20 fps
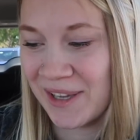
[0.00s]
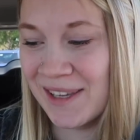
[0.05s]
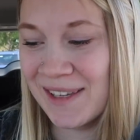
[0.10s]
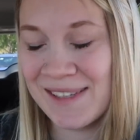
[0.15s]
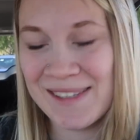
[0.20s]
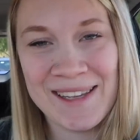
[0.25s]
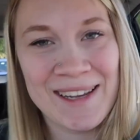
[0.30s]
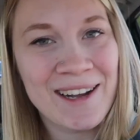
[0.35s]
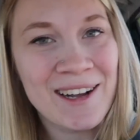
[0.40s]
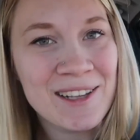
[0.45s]

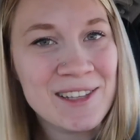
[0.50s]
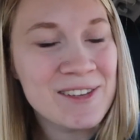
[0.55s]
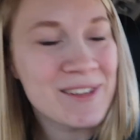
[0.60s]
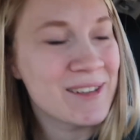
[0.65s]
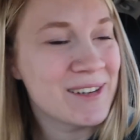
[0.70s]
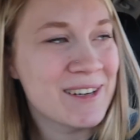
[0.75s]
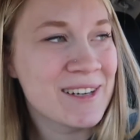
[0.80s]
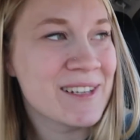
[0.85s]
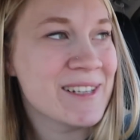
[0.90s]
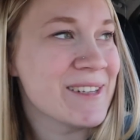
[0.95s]
he's like I'll
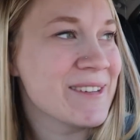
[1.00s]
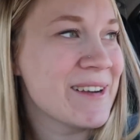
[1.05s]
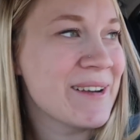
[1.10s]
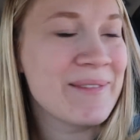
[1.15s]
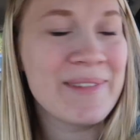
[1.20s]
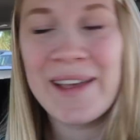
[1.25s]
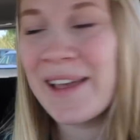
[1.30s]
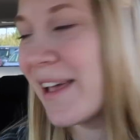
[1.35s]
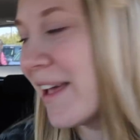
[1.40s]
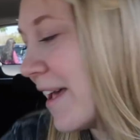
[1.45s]
do the
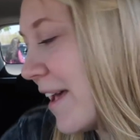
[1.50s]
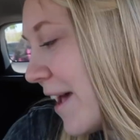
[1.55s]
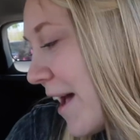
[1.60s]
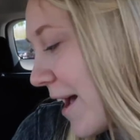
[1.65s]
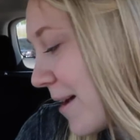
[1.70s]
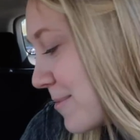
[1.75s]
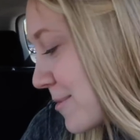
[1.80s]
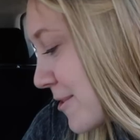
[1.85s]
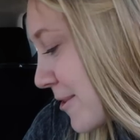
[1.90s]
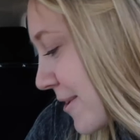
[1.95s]
nursery but
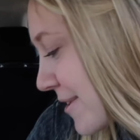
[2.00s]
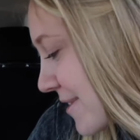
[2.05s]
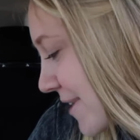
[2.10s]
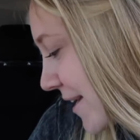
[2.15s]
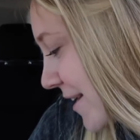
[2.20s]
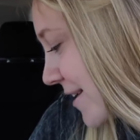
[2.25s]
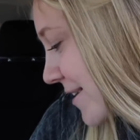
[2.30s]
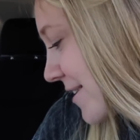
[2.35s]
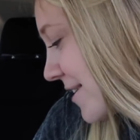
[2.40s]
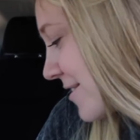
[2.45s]
I'm so
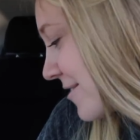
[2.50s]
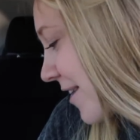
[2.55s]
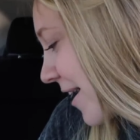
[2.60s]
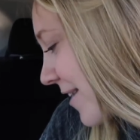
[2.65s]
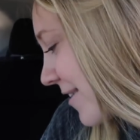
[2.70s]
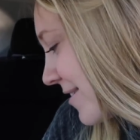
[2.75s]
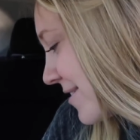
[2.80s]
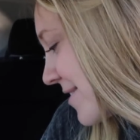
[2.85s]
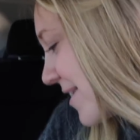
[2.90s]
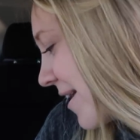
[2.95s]
excited to
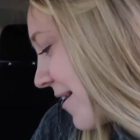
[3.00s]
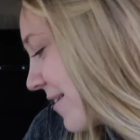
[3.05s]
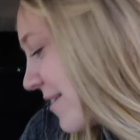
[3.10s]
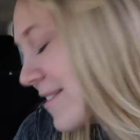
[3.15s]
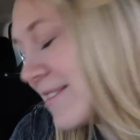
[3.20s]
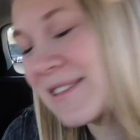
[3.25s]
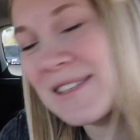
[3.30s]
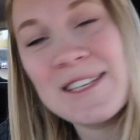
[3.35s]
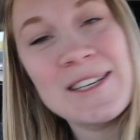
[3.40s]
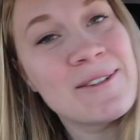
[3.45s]
try those
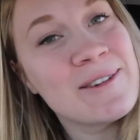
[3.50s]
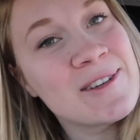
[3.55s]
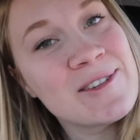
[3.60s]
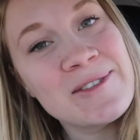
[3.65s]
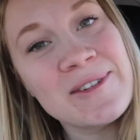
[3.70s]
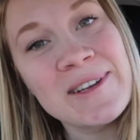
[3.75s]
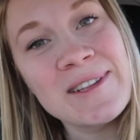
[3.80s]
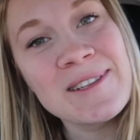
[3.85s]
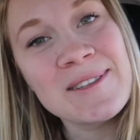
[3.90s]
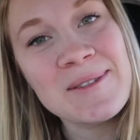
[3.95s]
out and see
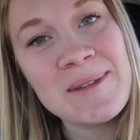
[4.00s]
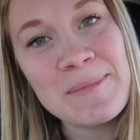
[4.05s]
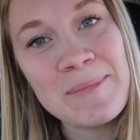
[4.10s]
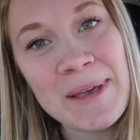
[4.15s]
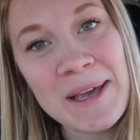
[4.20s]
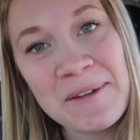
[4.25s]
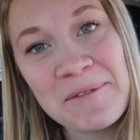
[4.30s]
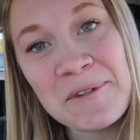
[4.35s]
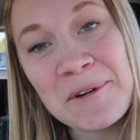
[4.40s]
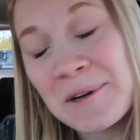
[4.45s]
which ones we
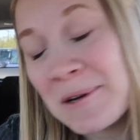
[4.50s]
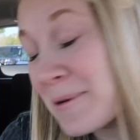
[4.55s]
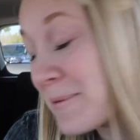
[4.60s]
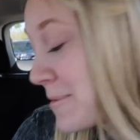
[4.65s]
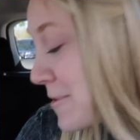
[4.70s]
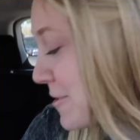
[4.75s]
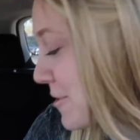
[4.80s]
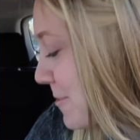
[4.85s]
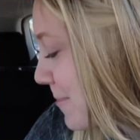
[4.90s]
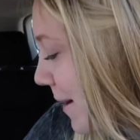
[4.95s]
pick for her
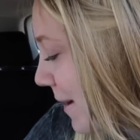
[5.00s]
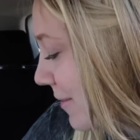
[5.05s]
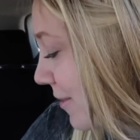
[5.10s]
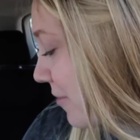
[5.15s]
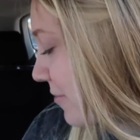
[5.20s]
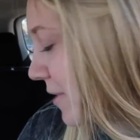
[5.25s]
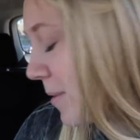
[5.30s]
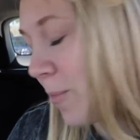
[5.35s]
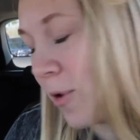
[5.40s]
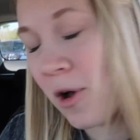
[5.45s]
room. I
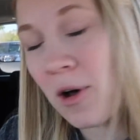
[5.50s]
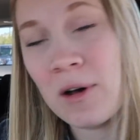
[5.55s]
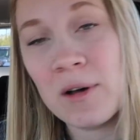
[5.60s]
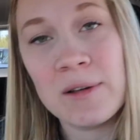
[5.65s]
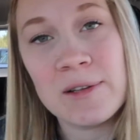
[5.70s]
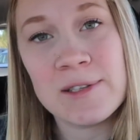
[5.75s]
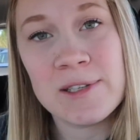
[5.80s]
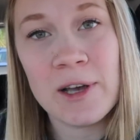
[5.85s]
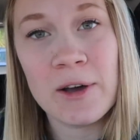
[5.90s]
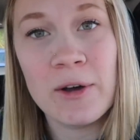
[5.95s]
love them
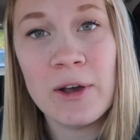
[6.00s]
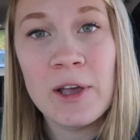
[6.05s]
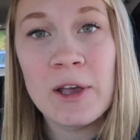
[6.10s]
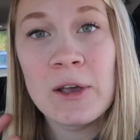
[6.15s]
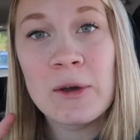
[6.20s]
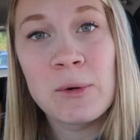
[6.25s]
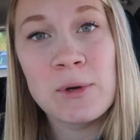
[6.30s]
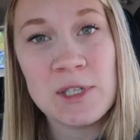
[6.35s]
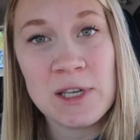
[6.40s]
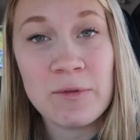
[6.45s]
all so
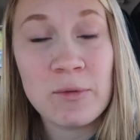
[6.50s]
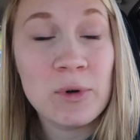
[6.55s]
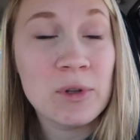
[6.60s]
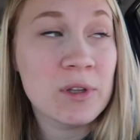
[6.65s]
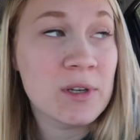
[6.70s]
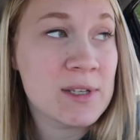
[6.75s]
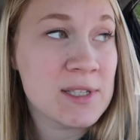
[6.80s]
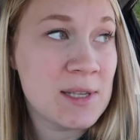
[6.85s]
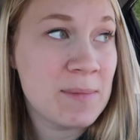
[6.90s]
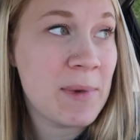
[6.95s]
whichever
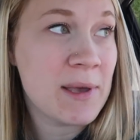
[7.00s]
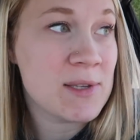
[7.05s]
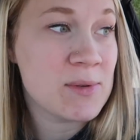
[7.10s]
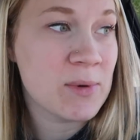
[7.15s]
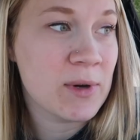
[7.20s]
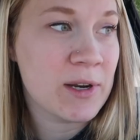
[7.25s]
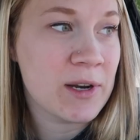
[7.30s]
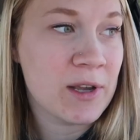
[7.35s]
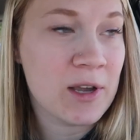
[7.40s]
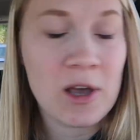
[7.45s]
one looks the
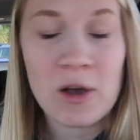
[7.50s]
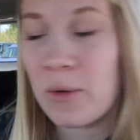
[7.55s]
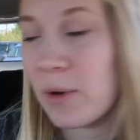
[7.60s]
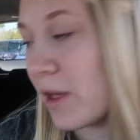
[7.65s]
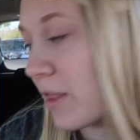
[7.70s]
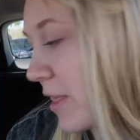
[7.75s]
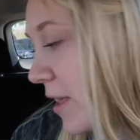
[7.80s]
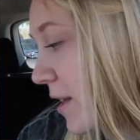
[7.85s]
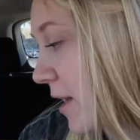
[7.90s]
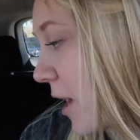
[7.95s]
best we're gonna go
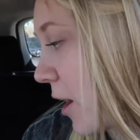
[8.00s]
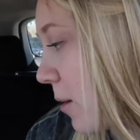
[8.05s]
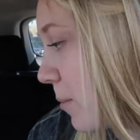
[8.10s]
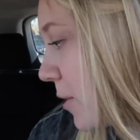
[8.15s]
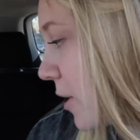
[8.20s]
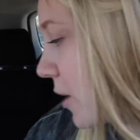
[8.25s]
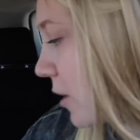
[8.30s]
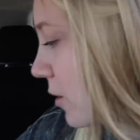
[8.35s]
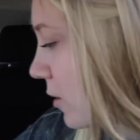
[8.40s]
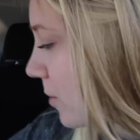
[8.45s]
with and now
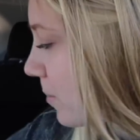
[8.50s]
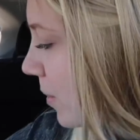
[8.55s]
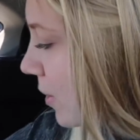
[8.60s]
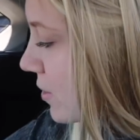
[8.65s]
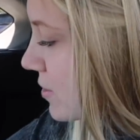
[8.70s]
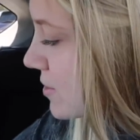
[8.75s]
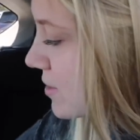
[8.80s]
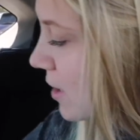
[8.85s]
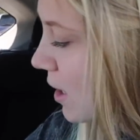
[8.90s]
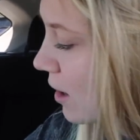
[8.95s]
I'm gonna go to the
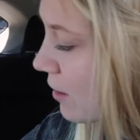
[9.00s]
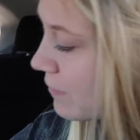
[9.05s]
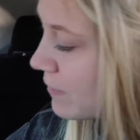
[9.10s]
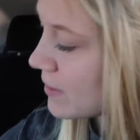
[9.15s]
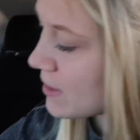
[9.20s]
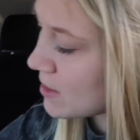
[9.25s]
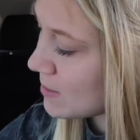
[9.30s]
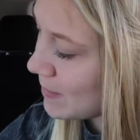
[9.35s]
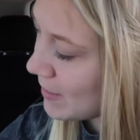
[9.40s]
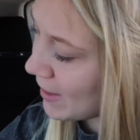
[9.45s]
post
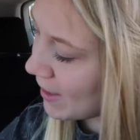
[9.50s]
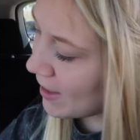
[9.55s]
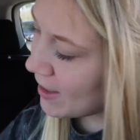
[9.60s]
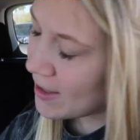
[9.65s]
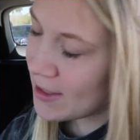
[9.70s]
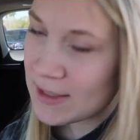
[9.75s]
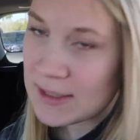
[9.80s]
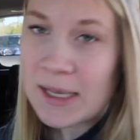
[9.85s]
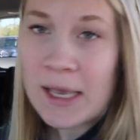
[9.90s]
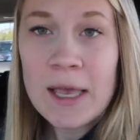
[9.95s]
office
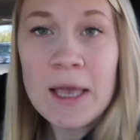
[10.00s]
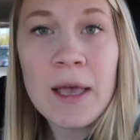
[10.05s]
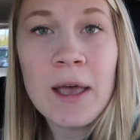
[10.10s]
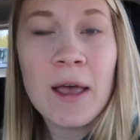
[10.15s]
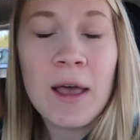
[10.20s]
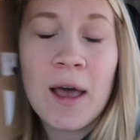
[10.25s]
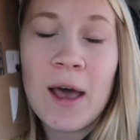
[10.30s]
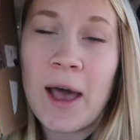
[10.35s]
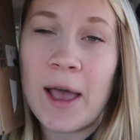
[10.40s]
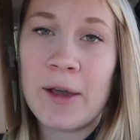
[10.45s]
because
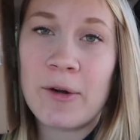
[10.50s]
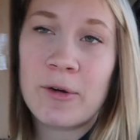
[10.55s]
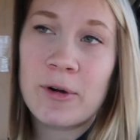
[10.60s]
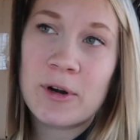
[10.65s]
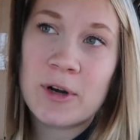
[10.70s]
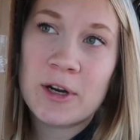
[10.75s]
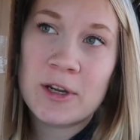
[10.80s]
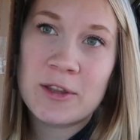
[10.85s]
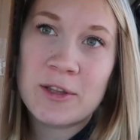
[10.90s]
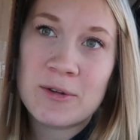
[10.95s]
I
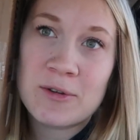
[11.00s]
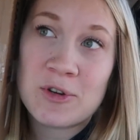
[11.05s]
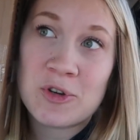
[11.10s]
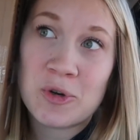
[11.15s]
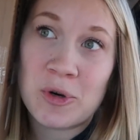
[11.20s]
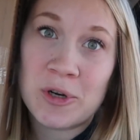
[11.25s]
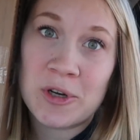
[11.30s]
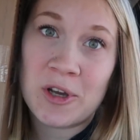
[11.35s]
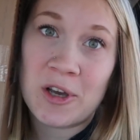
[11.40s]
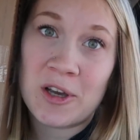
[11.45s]
ordered those
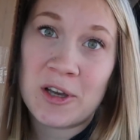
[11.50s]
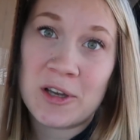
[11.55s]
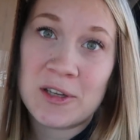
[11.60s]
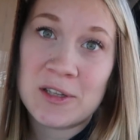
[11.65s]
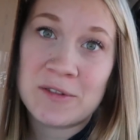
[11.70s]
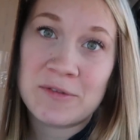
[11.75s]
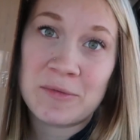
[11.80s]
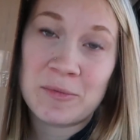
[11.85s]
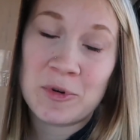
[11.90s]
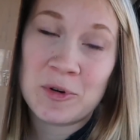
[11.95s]
short
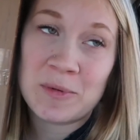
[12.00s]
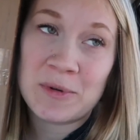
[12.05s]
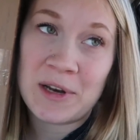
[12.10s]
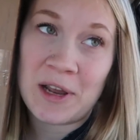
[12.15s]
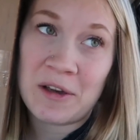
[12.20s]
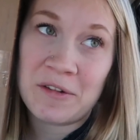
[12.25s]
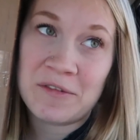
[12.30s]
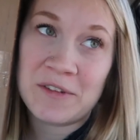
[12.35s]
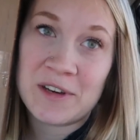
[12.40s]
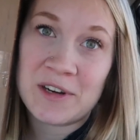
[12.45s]
alls from Urban
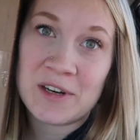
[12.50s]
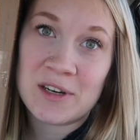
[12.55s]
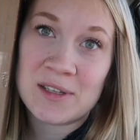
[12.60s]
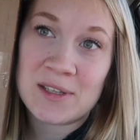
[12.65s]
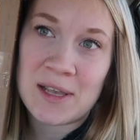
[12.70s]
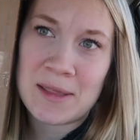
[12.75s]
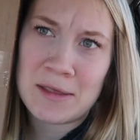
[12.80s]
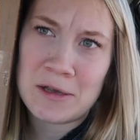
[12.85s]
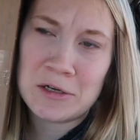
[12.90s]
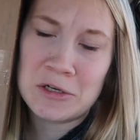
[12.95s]

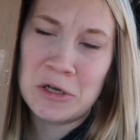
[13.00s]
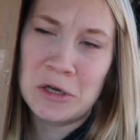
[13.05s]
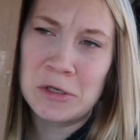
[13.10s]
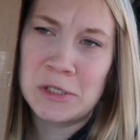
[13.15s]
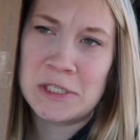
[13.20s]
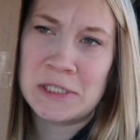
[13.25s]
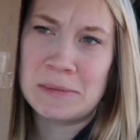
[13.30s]
Outfitters and they're too